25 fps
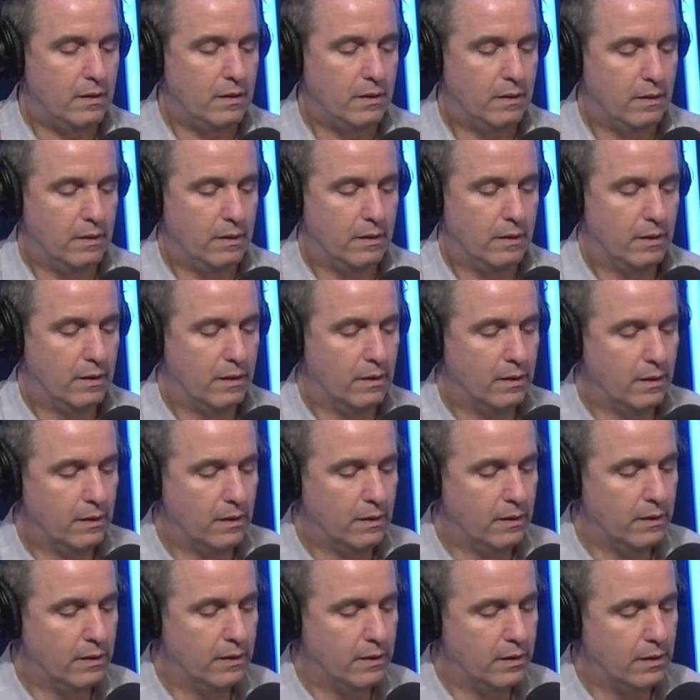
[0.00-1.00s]

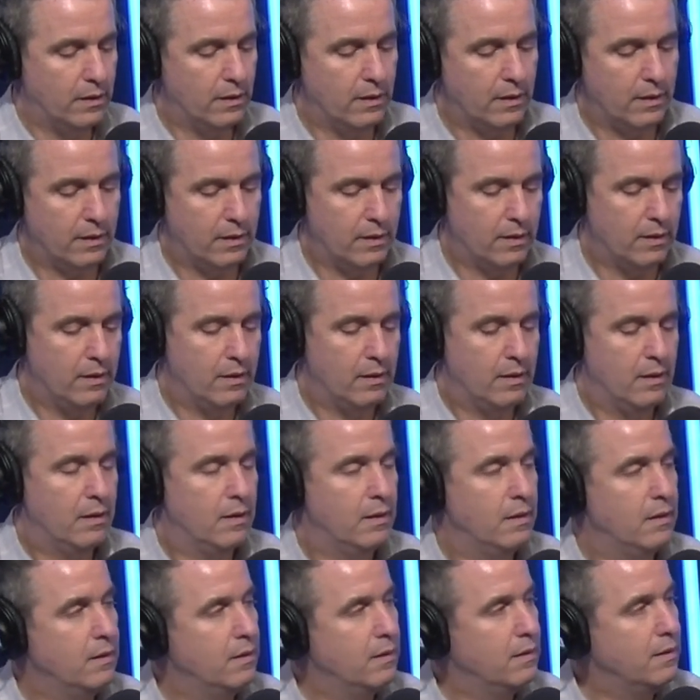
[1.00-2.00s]

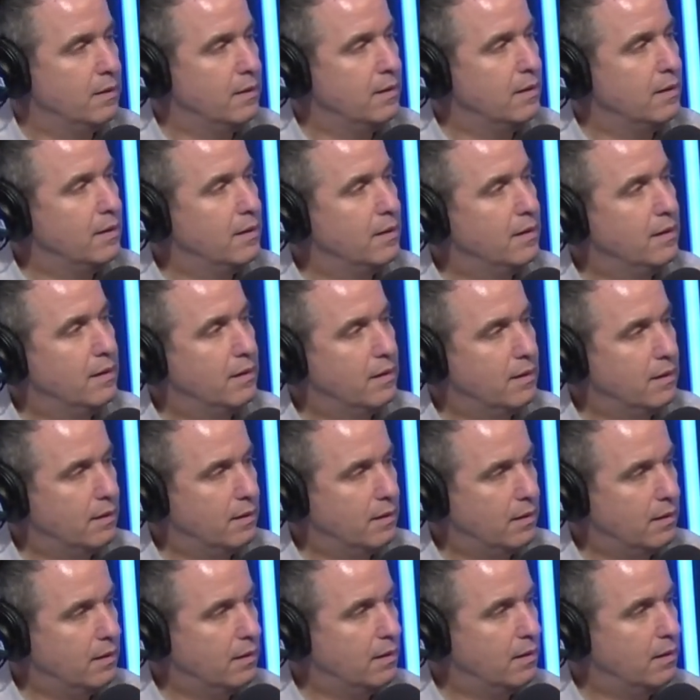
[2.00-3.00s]

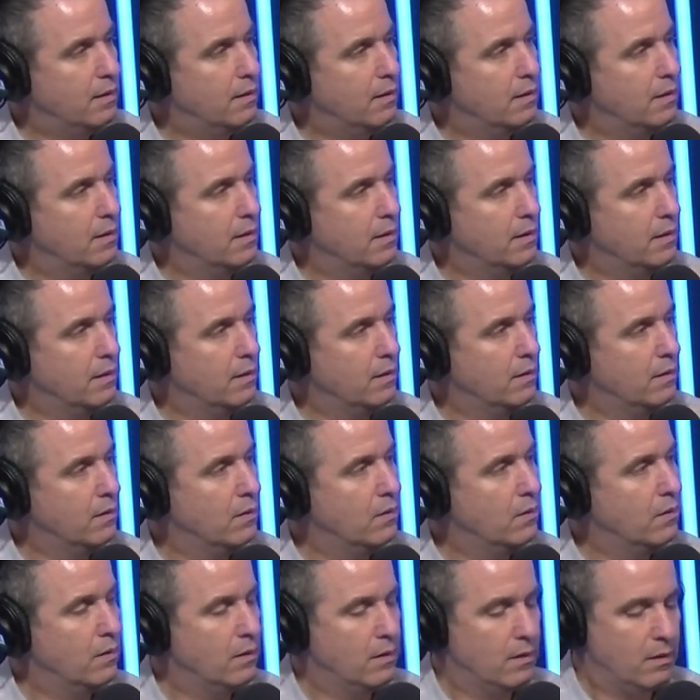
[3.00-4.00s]

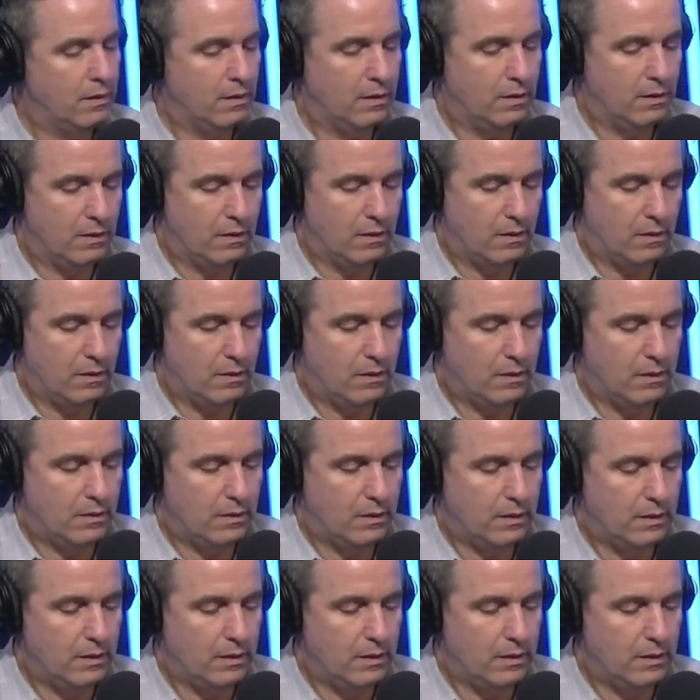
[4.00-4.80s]
No words are spoken by the person on screen.